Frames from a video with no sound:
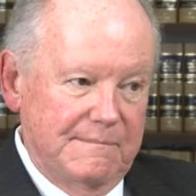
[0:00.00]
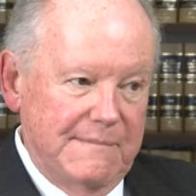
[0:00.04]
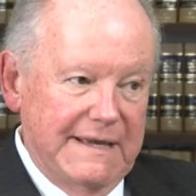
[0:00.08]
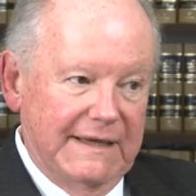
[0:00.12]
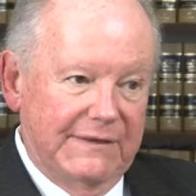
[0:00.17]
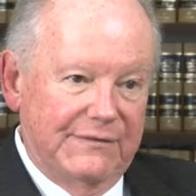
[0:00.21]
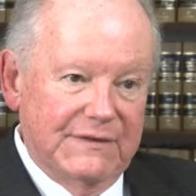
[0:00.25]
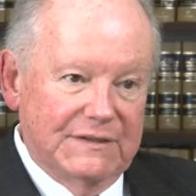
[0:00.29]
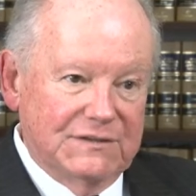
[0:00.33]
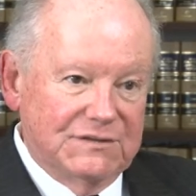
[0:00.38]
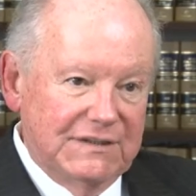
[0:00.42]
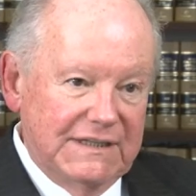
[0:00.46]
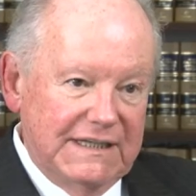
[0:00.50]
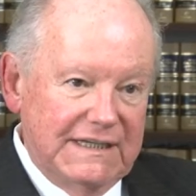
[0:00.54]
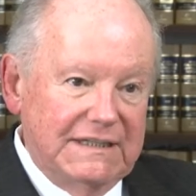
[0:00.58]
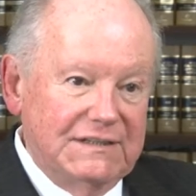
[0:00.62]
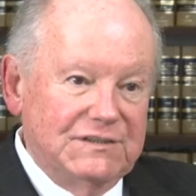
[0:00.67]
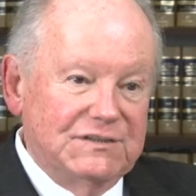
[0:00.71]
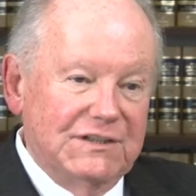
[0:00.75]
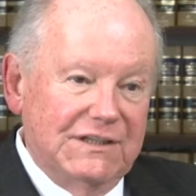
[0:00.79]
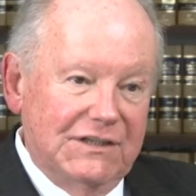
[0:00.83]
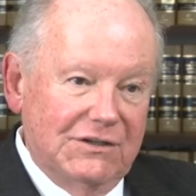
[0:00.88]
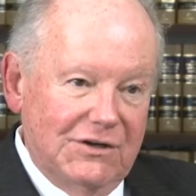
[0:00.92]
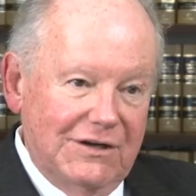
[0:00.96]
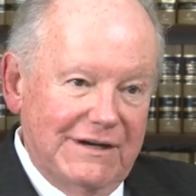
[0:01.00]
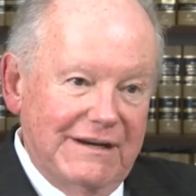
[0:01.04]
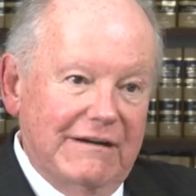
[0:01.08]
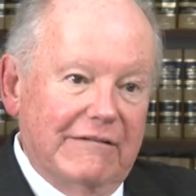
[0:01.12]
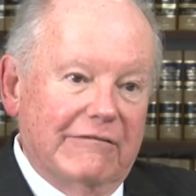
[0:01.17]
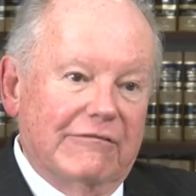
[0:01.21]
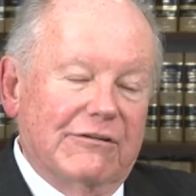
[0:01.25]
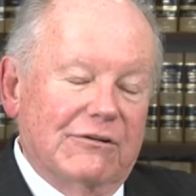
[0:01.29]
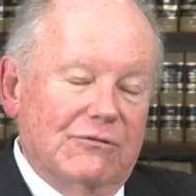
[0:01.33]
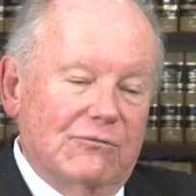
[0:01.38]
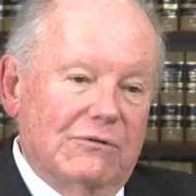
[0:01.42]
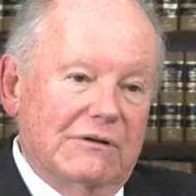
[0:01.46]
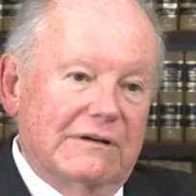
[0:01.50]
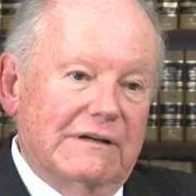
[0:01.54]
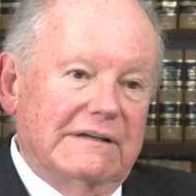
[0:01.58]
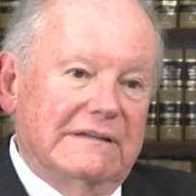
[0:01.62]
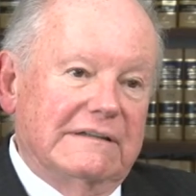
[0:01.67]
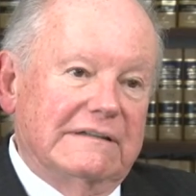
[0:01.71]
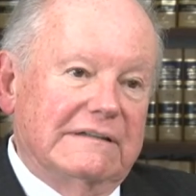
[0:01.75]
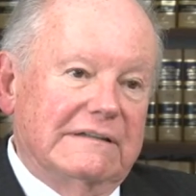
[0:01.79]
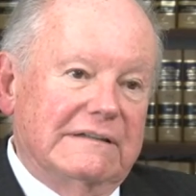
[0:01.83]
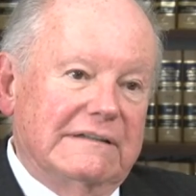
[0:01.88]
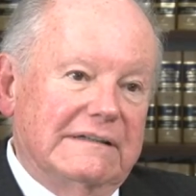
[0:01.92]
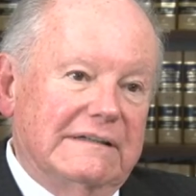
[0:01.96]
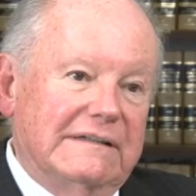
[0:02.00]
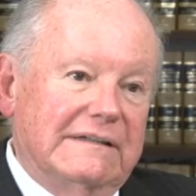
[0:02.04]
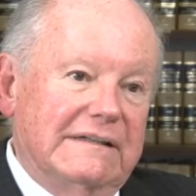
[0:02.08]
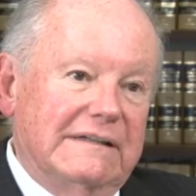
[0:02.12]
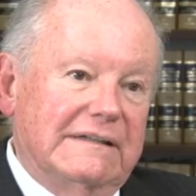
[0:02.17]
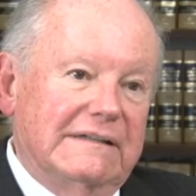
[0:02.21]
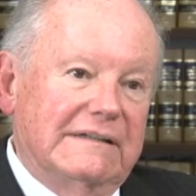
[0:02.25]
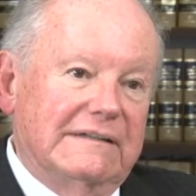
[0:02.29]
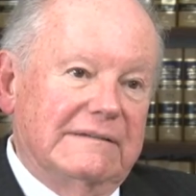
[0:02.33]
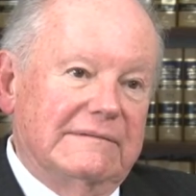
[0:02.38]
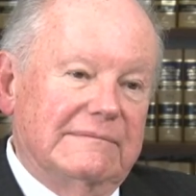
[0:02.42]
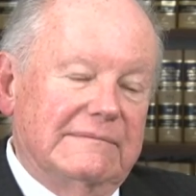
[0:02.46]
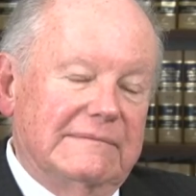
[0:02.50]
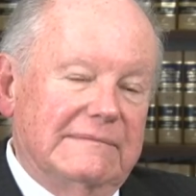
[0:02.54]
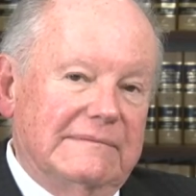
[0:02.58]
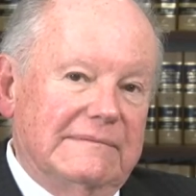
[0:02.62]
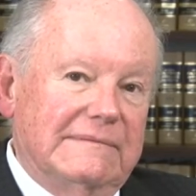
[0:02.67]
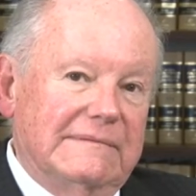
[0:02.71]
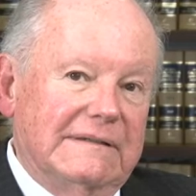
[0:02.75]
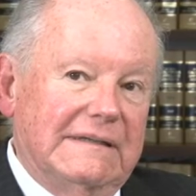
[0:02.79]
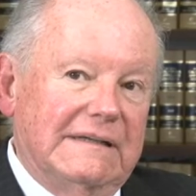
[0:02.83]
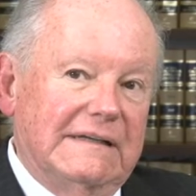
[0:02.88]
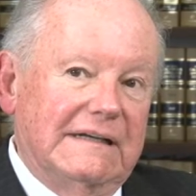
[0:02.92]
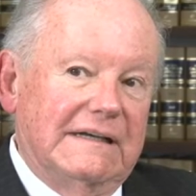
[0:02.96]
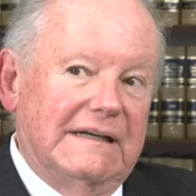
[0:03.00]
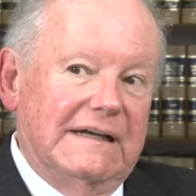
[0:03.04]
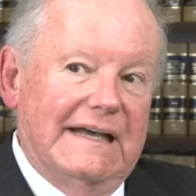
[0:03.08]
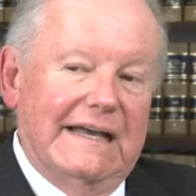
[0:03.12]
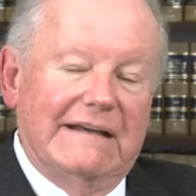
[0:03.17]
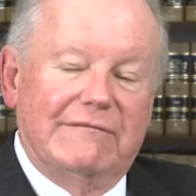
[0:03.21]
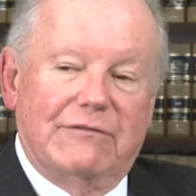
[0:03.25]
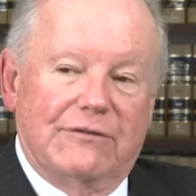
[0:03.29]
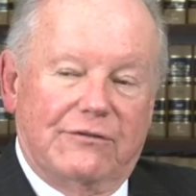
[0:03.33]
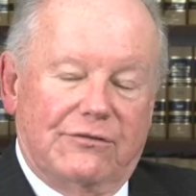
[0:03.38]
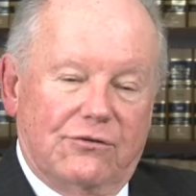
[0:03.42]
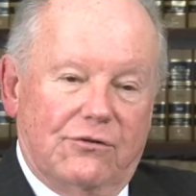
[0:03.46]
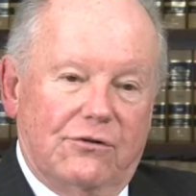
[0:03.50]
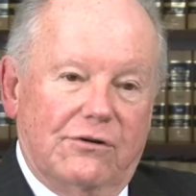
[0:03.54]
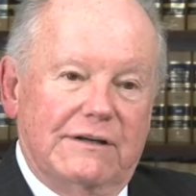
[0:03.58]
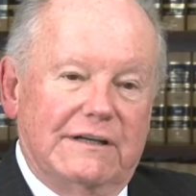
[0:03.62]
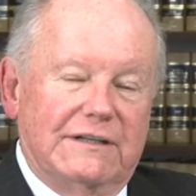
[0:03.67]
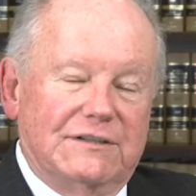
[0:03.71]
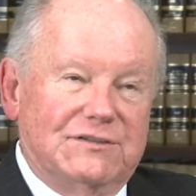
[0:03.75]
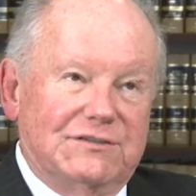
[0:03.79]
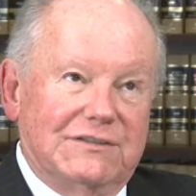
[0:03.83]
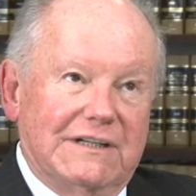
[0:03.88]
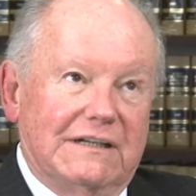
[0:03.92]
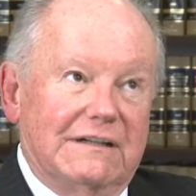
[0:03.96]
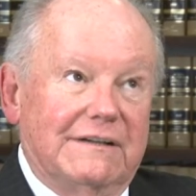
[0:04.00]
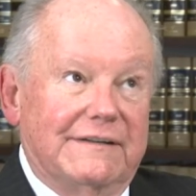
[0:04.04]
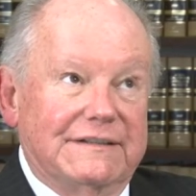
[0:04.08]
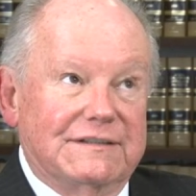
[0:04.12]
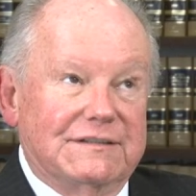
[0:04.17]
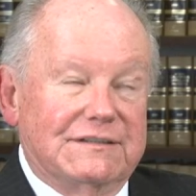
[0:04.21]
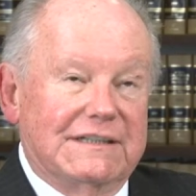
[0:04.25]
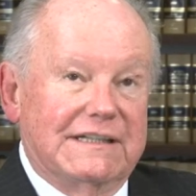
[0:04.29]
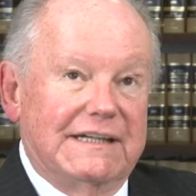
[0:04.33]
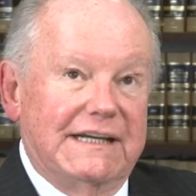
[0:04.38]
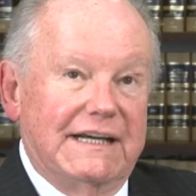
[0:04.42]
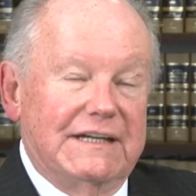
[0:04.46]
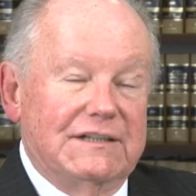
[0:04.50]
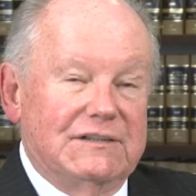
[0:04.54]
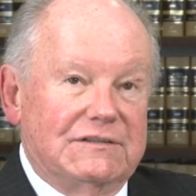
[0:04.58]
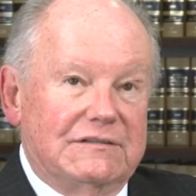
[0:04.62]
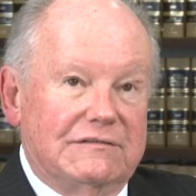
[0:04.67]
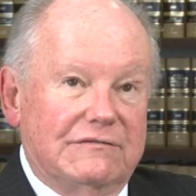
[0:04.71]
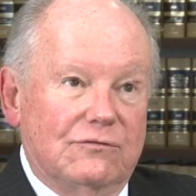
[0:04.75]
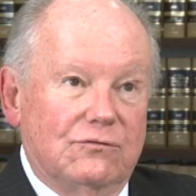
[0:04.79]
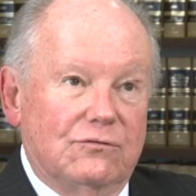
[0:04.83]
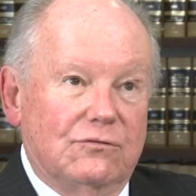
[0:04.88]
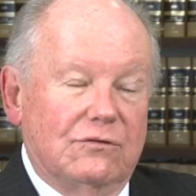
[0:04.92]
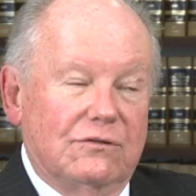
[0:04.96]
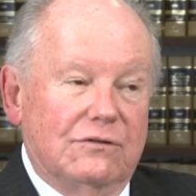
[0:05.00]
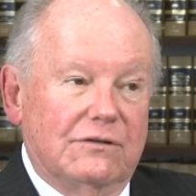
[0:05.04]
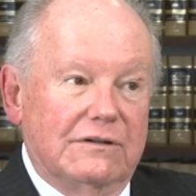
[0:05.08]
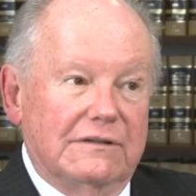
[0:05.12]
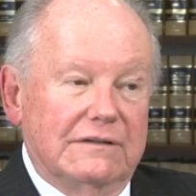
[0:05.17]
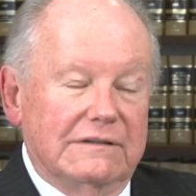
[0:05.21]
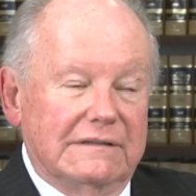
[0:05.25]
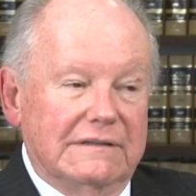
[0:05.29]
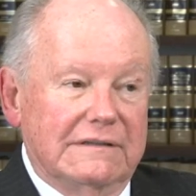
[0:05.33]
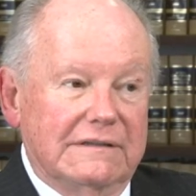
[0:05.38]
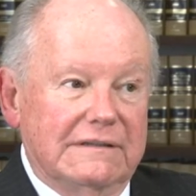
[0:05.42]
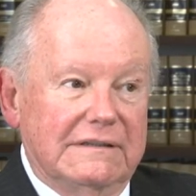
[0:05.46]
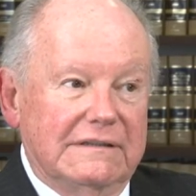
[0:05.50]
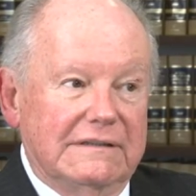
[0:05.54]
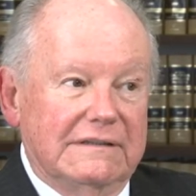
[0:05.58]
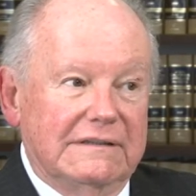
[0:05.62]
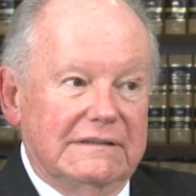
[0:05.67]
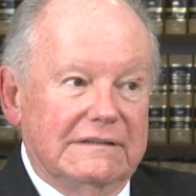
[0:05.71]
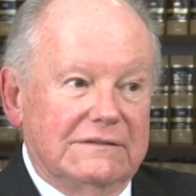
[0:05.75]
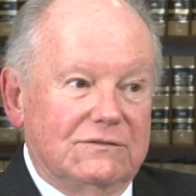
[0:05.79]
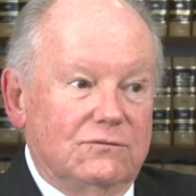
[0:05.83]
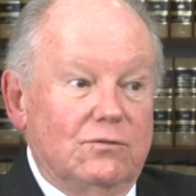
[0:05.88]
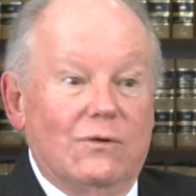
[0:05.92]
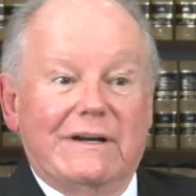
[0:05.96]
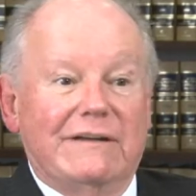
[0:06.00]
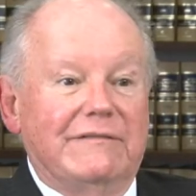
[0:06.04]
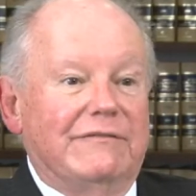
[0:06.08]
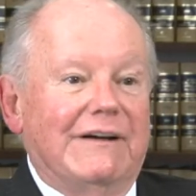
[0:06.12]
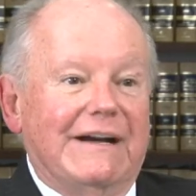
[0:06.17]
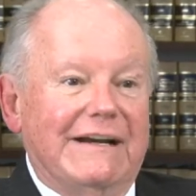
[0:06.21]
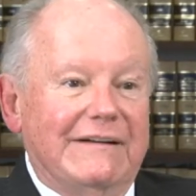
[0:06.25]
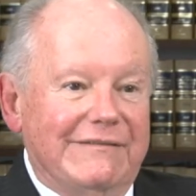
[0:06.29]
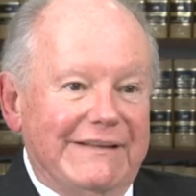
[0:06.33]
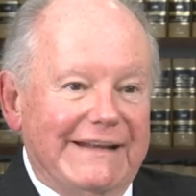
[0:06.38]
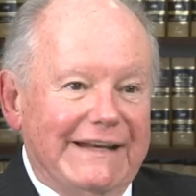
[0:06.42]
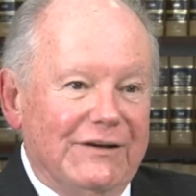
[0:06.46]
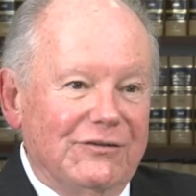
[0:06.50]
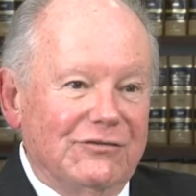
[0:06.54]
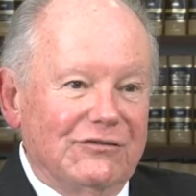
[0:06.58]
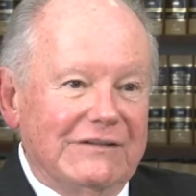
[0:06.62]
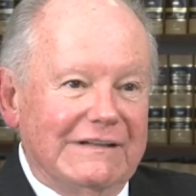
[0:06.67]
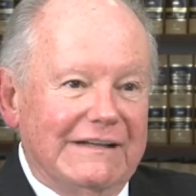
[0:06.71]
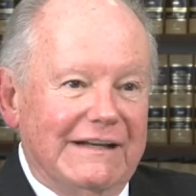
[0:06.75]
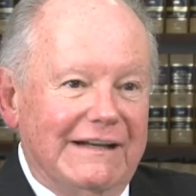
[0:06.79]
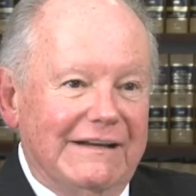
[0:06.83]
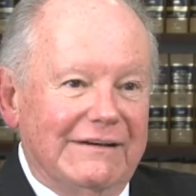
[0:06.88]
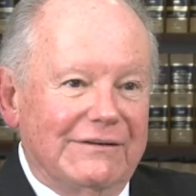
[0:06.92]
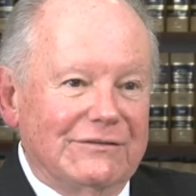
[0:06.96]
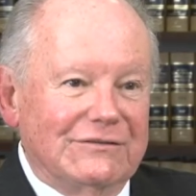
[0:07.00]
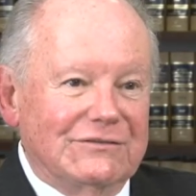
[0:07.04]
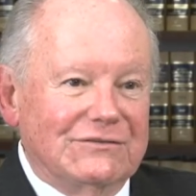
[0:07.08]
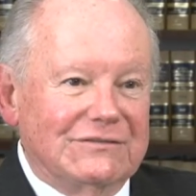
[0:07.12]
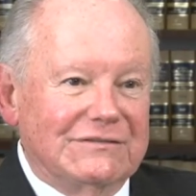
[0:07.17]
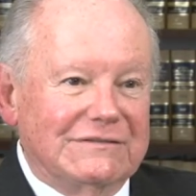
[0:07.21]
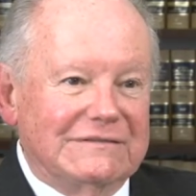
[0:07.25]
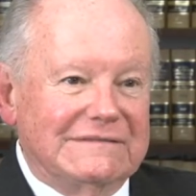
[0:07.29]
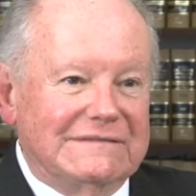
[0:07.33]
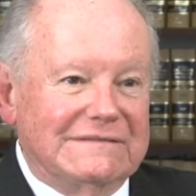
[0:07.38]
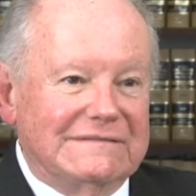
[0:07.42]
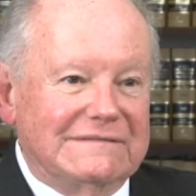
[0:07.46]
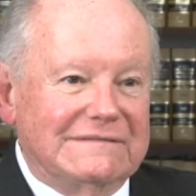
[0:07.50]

make this easy on everyone. Um, I have authority to settle this case for $25,000.